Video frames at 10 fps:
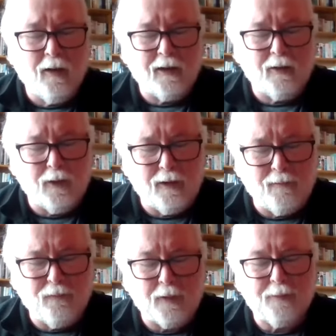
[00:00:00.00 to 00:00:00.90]
you know, in
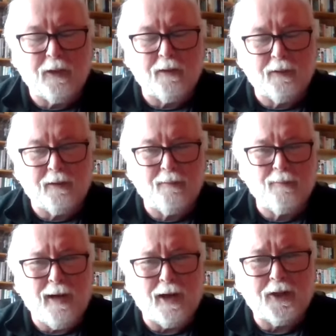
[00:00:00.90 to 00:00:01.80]
football.
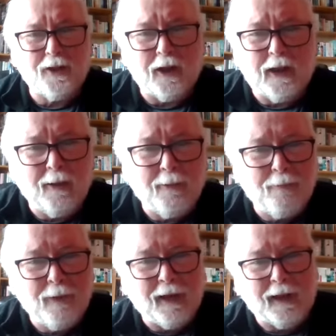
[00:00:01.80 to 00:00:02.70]
Maradona,
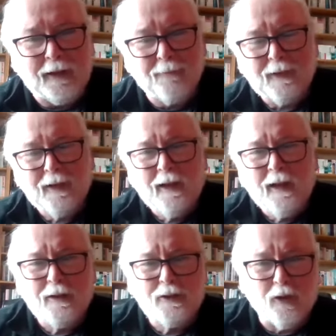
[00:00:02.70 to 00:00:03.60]
Pelé,
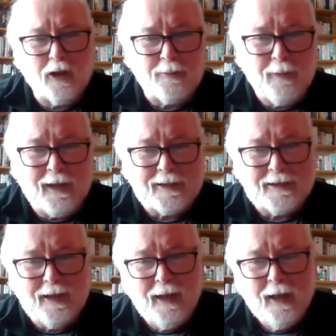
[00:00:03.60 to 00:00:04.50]
George
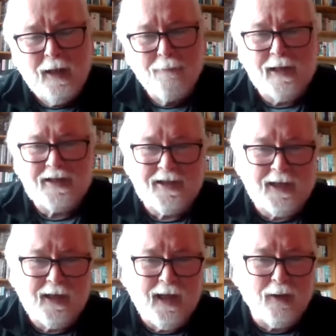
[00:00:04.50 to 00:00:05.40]
Best,
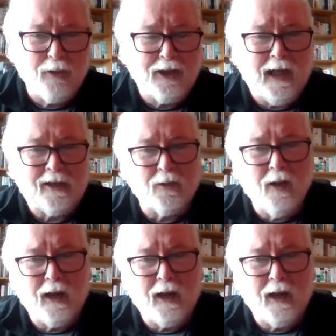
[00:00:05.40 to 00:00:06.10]
Messi, Ronaldo.